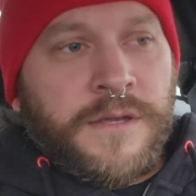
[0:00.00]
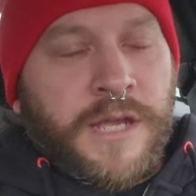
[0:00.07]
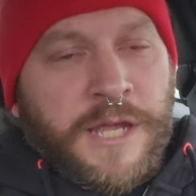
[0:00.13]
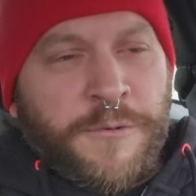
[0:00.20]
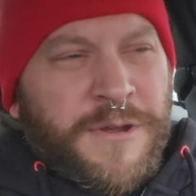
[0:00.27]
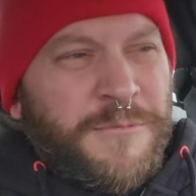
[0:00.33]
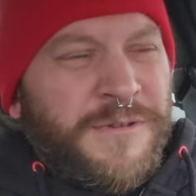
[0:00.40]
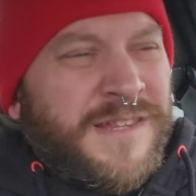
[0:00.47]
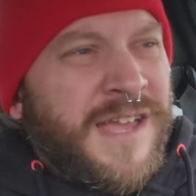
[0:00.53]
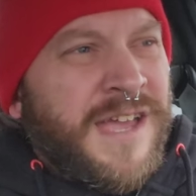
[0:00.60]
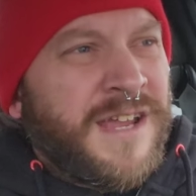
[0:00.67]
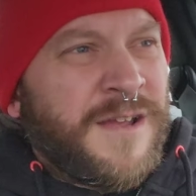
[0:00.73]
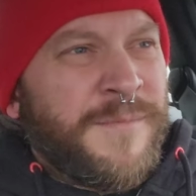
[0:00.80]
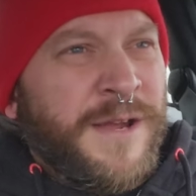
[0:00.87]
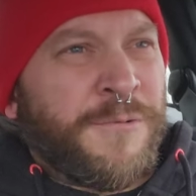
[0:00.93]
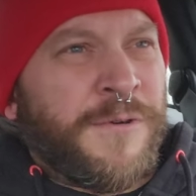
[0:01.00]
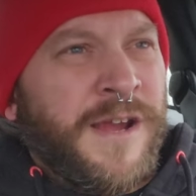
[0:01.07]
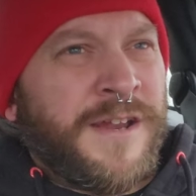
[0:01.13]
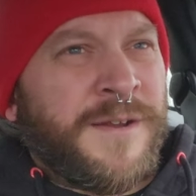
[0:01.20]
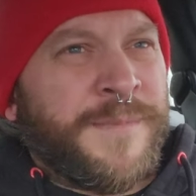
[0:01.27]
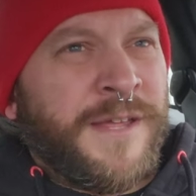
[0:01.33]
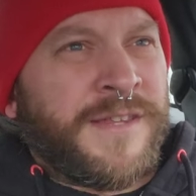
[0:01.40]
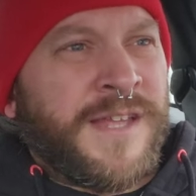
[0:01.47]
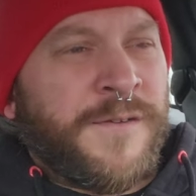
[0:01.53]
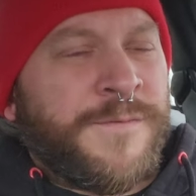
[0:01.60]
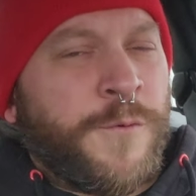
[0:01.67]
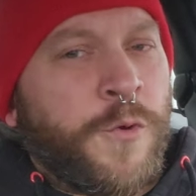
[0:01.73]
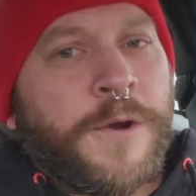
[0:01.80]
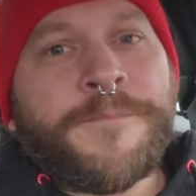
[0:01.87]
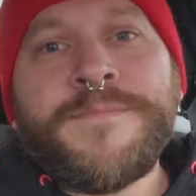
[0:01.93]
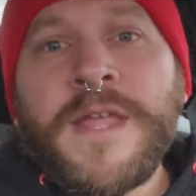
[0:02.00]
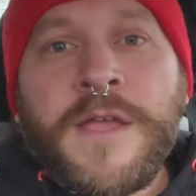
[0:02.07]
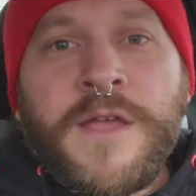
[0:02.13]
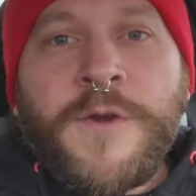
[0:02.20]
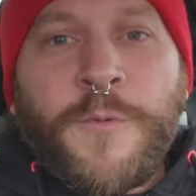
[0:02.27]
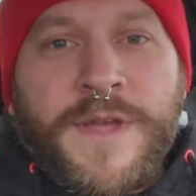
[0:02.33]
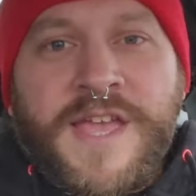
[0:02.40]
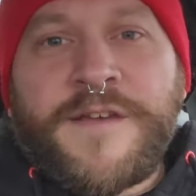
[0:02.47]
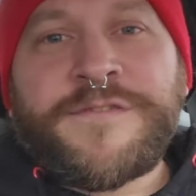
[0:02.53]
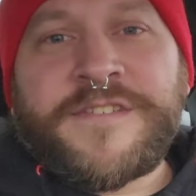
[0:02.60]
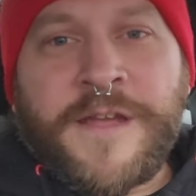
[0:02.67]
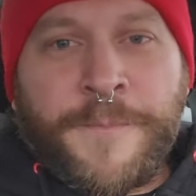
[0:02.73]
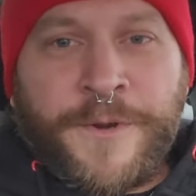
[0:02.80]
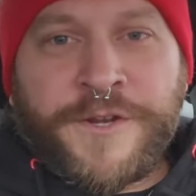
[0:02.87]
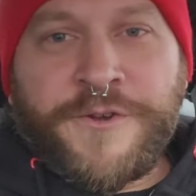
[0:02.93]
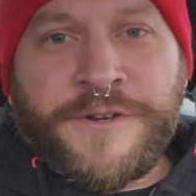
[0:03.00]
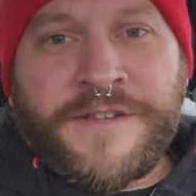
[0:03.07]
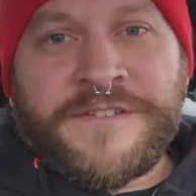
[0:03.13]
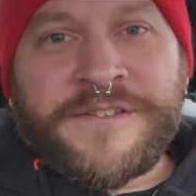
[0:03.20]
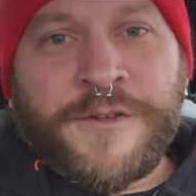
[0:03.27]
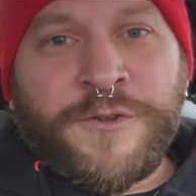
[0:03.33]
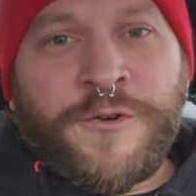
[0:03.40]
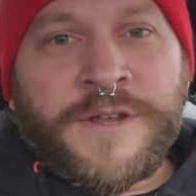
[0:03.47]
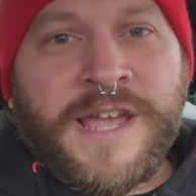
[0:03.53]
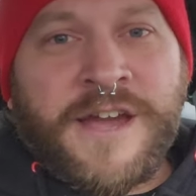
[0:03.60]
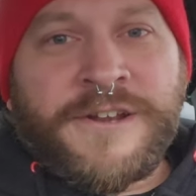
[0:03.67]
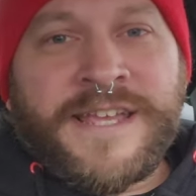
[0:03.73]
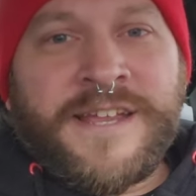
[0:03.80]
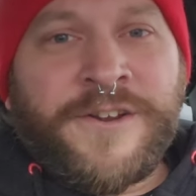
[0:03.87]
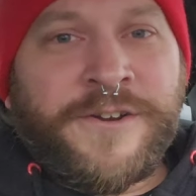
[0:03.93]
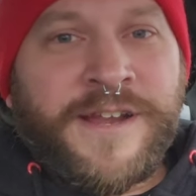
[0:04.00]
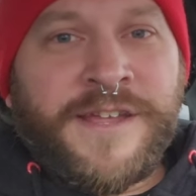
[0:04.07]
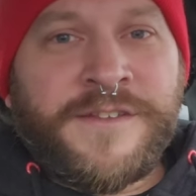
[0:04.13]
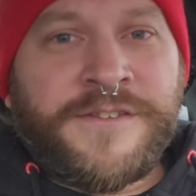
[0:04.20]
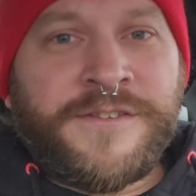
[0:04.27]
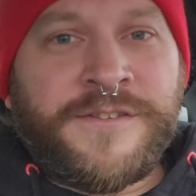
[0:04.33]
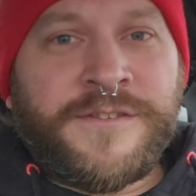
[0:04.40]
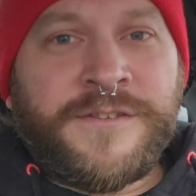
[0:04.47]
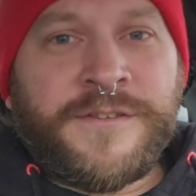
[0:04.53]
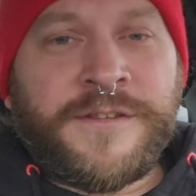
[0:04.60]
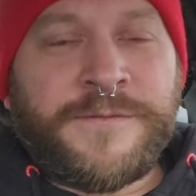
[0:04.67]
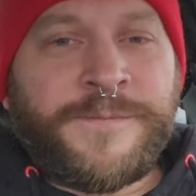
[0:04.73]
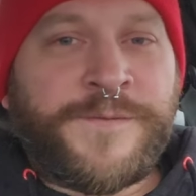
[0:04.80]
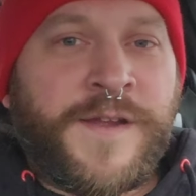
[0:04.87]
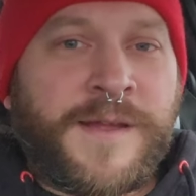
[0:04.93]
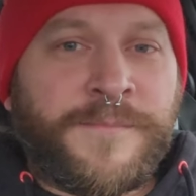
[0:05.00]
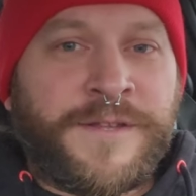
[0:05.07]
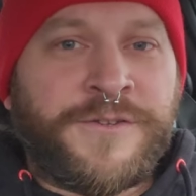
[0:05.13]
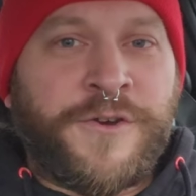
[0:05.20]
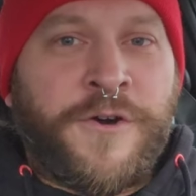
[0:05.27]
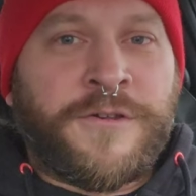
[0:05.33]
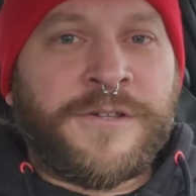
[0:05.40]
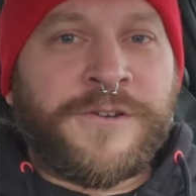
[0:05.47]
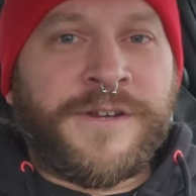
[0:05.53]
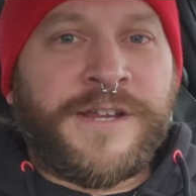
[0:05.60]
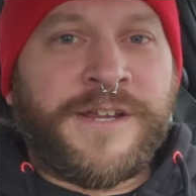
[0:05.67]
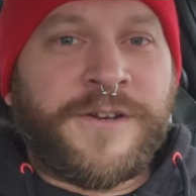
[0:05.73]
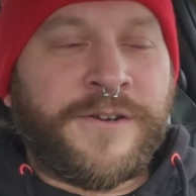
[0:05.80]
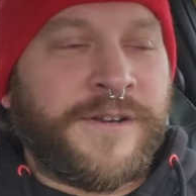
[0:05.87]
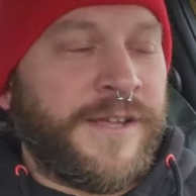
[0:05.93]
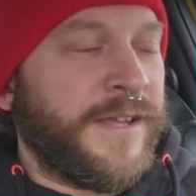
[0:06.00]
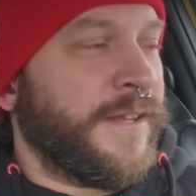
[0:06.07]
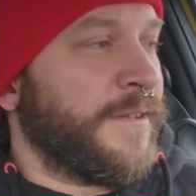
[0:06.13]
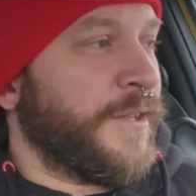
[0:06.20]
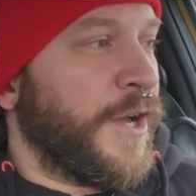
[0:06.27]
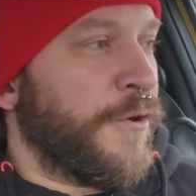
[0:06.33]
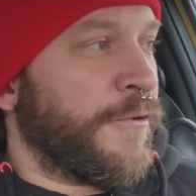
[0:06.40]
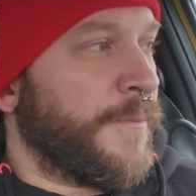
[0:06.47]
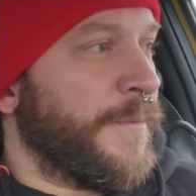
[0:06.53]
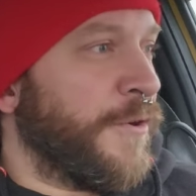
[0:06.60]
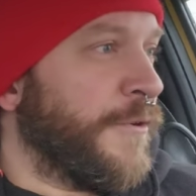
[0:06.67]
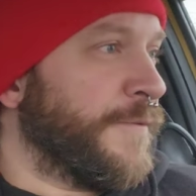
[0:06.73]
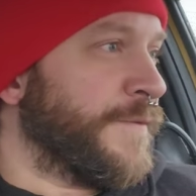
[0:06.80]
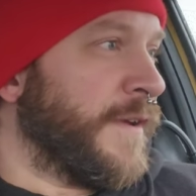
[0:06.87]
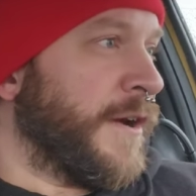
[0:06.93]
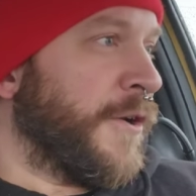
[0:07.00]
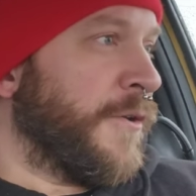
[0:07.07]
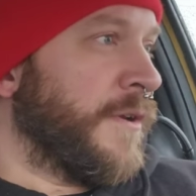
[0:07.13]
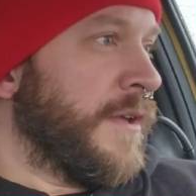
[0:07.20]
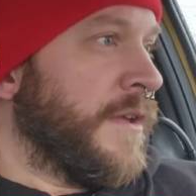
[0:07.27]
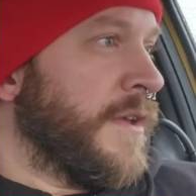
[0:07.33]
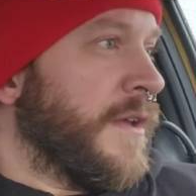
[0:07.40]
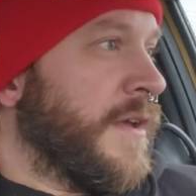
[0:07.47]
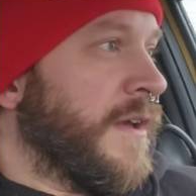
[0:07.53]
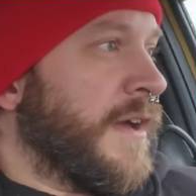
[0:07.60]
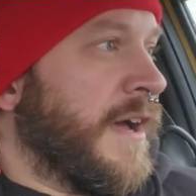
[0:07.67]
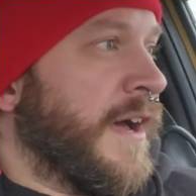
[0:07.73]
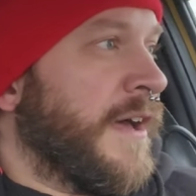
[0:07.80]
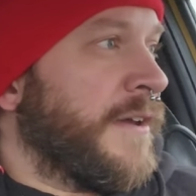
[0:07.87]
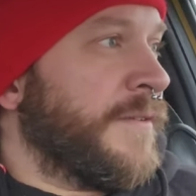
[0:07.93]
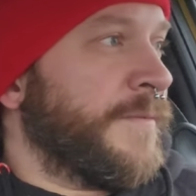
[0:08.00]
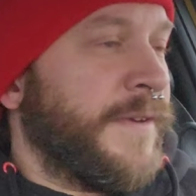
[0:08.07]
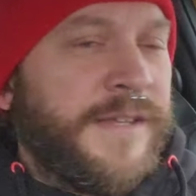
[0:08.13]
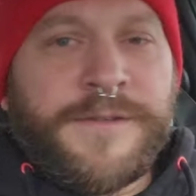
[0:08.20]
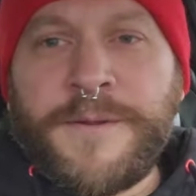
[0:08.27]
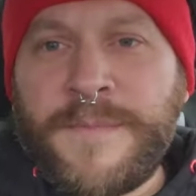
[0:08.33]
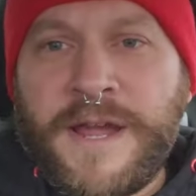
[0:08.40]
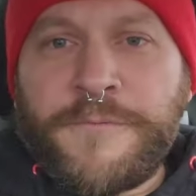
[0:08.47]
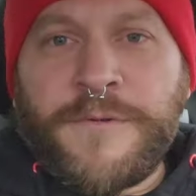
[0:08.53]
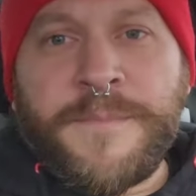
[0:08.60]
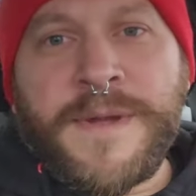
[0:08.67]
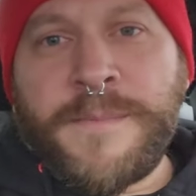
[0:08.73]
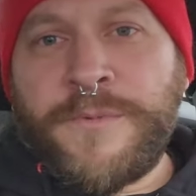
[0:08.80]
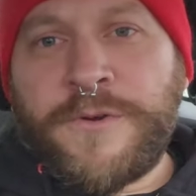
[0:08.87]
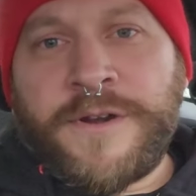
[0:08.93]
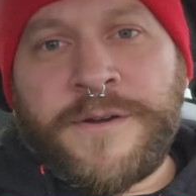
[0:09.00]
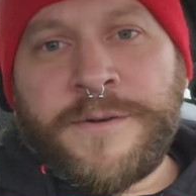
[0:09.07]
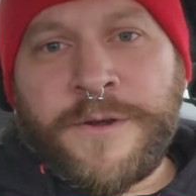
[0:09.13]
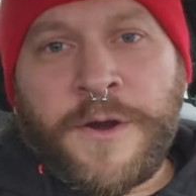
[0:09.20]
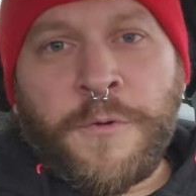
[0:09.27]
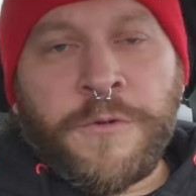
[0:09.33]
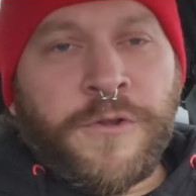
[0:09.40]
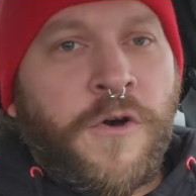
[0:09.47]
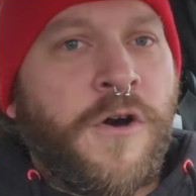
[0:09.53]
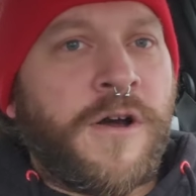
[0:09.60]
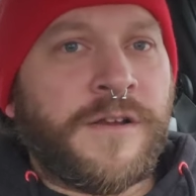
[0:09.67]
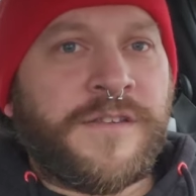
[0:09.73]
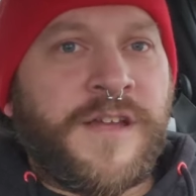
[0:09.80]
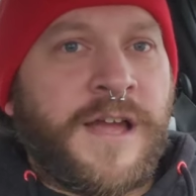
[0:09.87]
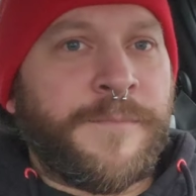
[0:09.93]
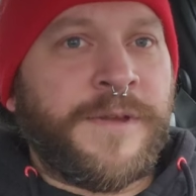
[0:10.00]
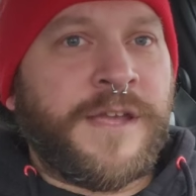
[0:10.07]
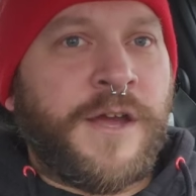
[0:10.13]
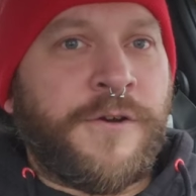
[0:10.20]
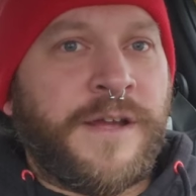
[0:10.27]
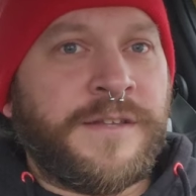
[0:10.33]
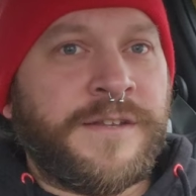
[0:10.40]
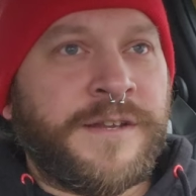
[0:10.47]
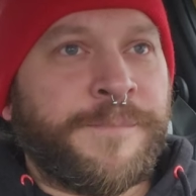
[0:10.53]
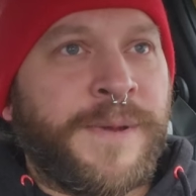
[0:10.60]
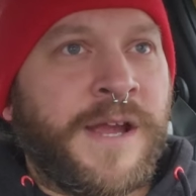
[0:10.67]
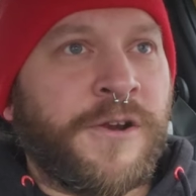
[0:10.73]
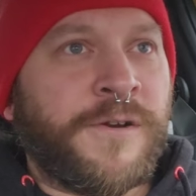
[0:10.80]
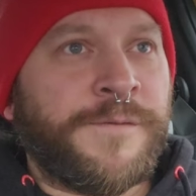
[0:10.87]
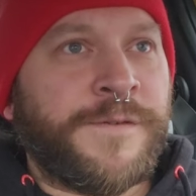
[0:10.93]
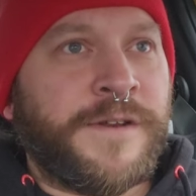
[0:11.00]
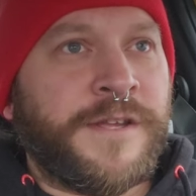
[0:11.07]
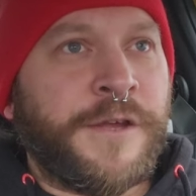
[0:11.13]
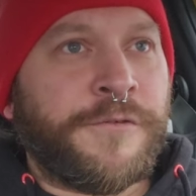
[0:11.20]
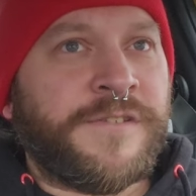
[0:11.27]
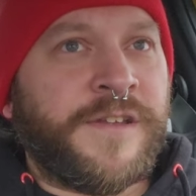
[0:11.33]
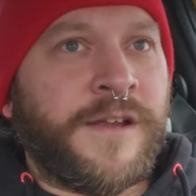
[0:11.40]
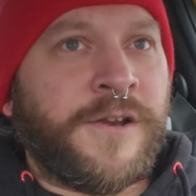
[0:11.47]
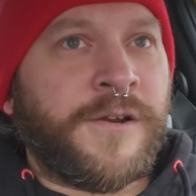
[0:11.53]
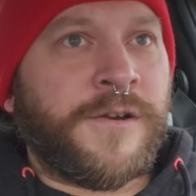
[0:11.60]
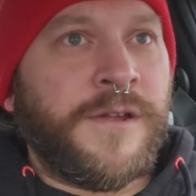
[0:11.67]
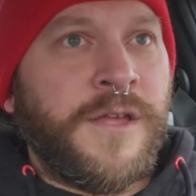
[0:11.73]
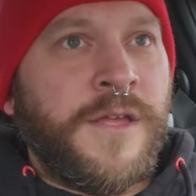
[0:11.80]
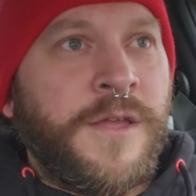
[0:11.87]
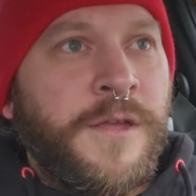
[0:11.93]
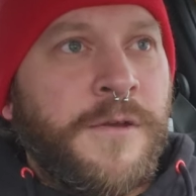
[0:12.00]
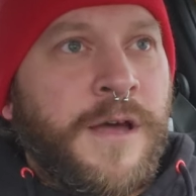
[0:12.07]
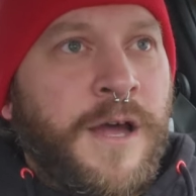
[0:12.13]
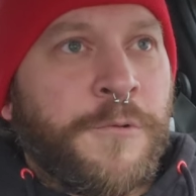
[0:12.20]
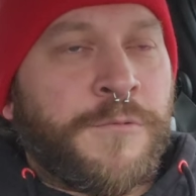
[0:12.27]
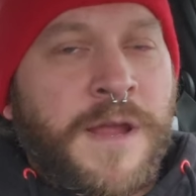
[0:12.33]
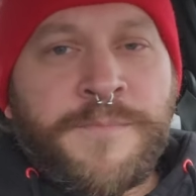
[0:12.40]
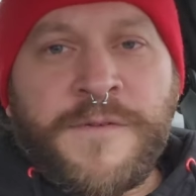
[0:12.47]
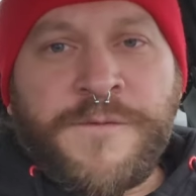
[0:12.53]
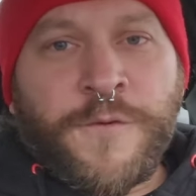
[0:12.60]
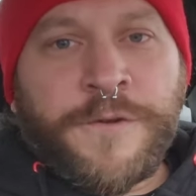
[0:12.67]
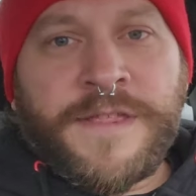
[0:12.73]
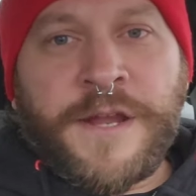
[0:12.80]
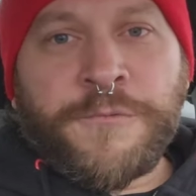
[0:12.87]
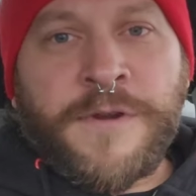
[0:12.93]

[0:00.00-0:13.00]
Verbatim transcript: Anyway, what the heck am I ranting about that for? We have summer goodies to look out here in the Family Dollar here in Lower Millville. You might remember a long time ago, I did a pair of videos here right before they